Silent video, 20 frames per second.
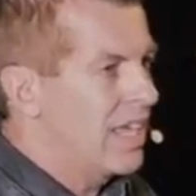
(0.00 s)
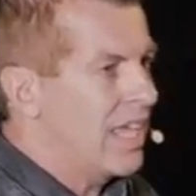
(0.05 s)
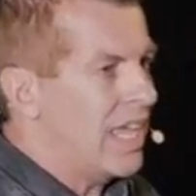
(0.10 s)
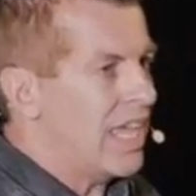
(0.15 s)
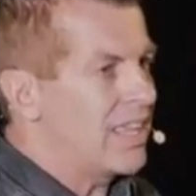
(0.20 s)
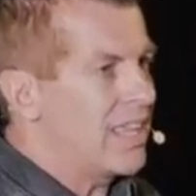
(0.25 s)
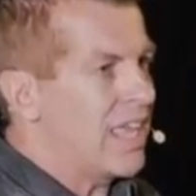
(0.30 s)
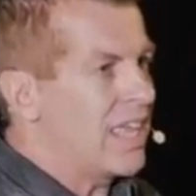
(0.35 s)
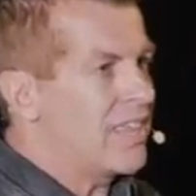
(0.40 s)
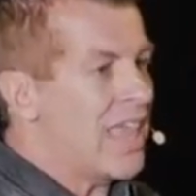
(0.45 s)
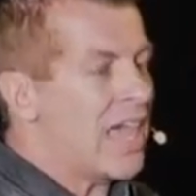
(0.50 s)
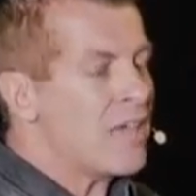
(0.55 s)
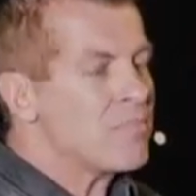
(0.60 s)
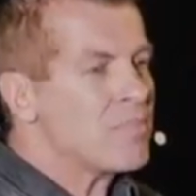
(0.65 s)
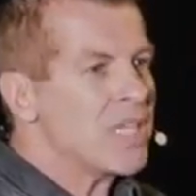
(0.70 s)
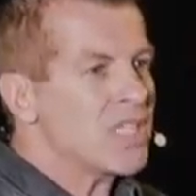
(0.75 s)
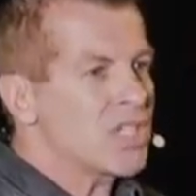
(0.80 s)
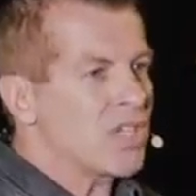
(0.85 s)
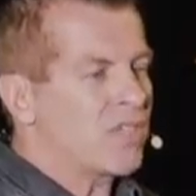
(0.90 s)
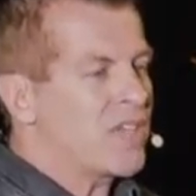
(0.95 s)
And, and that
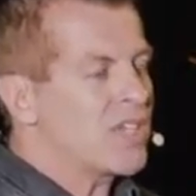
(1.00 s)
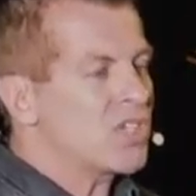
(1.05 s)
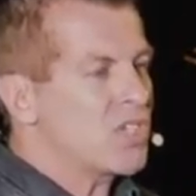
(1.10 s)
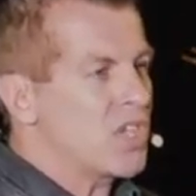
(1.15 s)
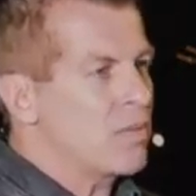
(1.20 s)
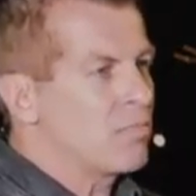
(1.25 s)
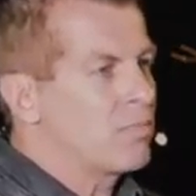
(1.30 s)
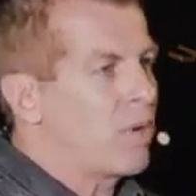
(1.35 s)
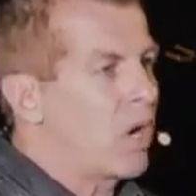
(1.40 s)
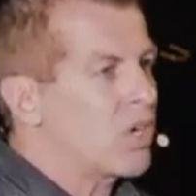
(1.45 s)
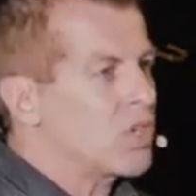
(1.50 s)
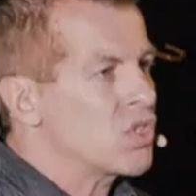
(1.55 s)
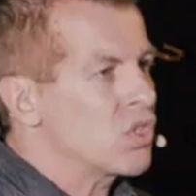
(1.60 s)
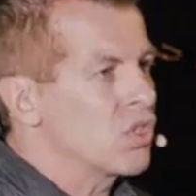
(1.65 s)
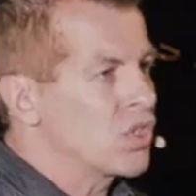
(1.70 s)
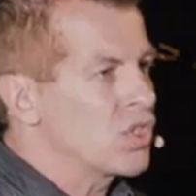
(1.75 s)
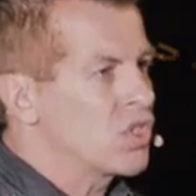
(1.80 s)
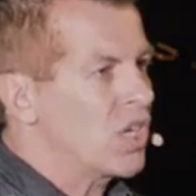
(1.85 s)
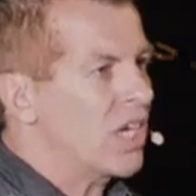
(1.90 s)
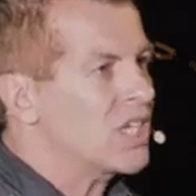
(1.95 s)
means if he's the
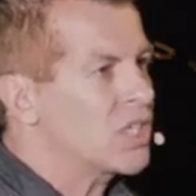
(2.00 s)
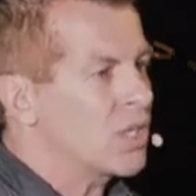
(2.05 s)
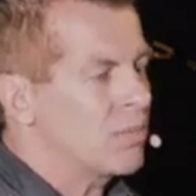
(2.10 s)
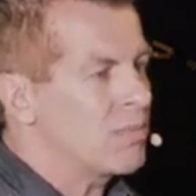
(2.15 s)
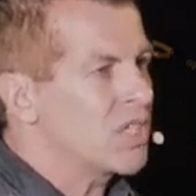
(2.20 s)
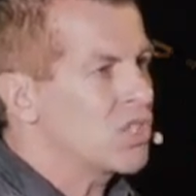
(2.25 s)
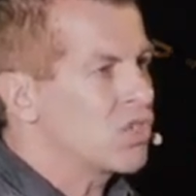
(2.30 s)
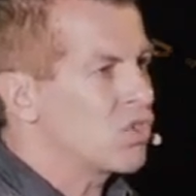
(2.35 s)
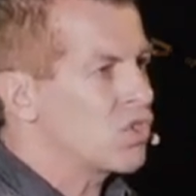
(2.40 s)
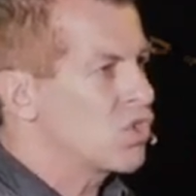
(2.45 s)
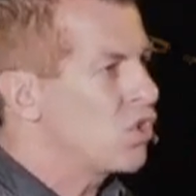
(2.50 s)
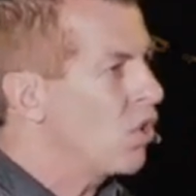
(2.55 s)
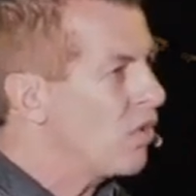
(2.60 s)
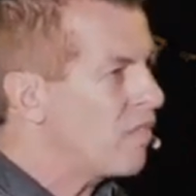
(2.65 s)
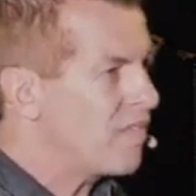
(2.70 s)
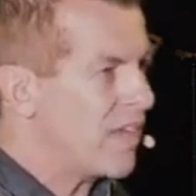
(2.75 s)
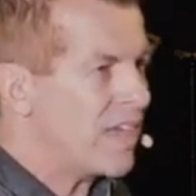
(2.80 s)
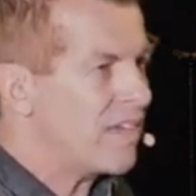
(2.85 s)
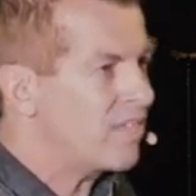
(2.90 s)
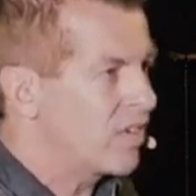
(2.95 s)
impartial judge, that means there's no
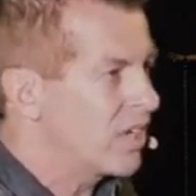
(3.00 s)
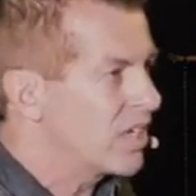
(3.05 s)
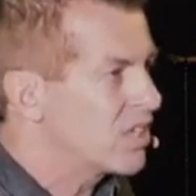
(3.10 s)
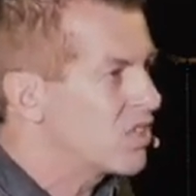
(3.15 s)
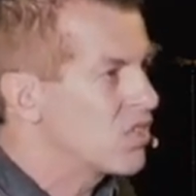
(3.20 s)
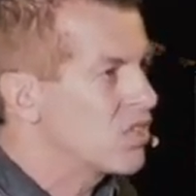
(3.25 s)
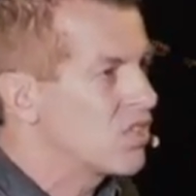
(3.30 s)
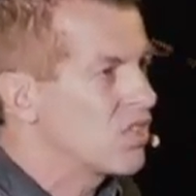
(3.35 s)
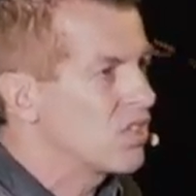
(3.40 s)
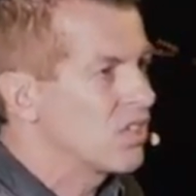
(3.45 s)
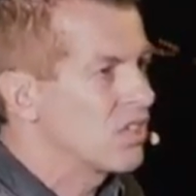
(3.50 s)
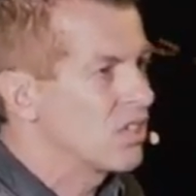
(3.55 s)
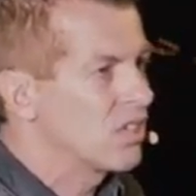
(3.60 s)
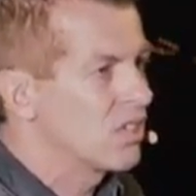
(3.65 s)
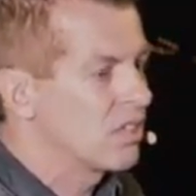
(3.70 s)
favorites,